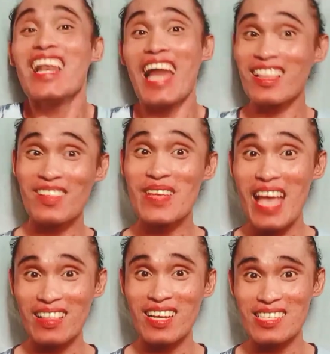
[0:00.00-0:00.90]
Lahat naman
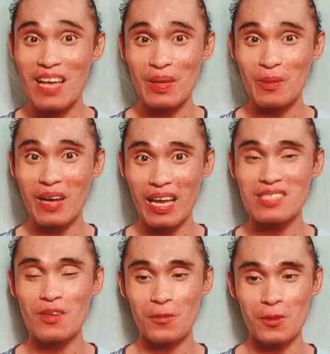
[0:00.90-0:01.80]
yata nasabi ko,
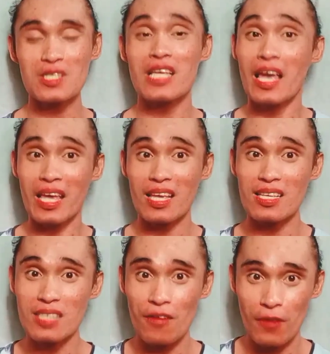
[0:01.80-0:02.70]
guys. Of course, he
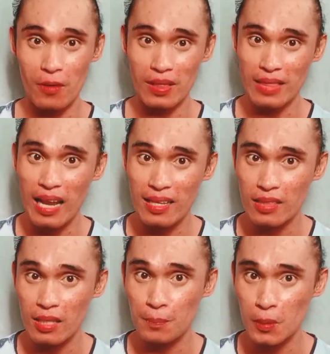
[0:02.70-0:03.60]
is a very
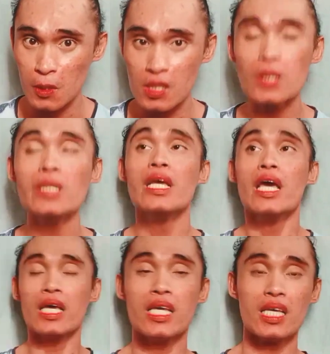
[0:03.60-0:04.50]
talented person.
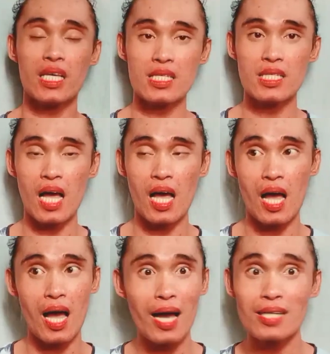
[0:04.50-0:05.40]
He is
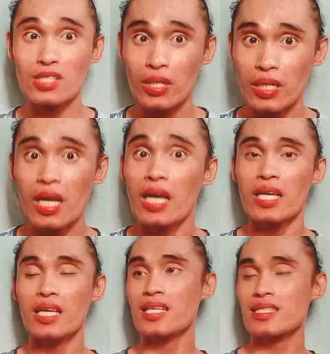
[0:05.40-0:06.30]
a actor.
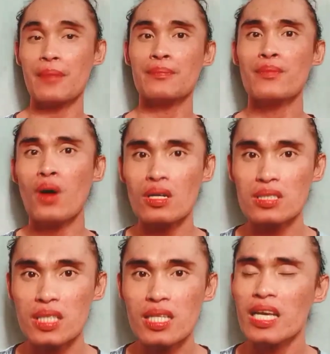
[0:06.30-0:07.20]
He is a
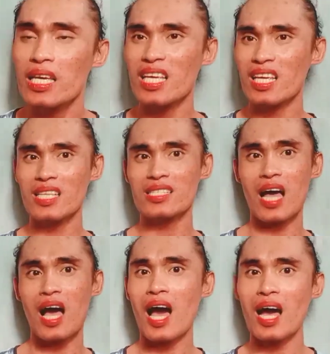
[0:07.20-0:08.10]
model. He is
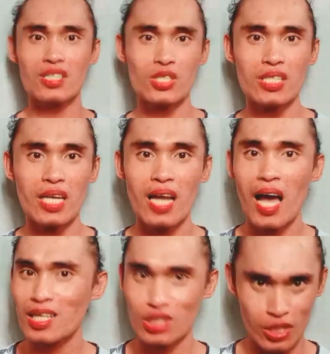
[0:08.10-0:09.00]
a hotter than
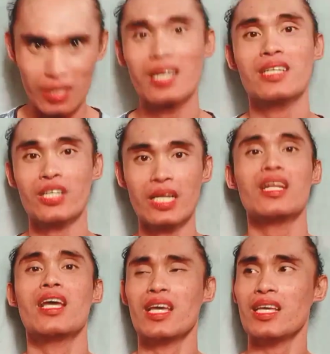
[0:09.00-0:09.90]
hotter. Ganun.
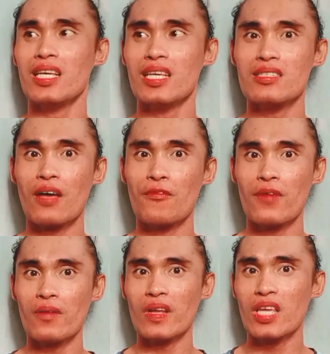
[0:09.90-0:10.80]
He is a
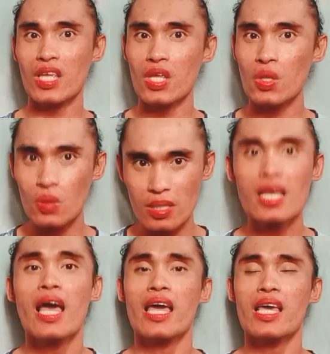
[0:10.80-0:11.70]
very cute.
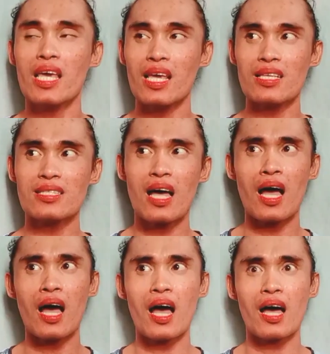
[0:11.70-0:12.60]
He is
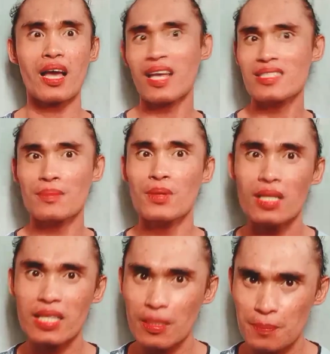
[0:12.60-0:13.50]
a
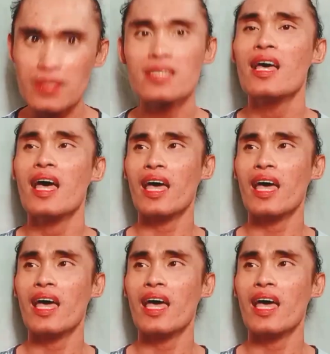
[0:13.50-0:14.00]
kissable lips.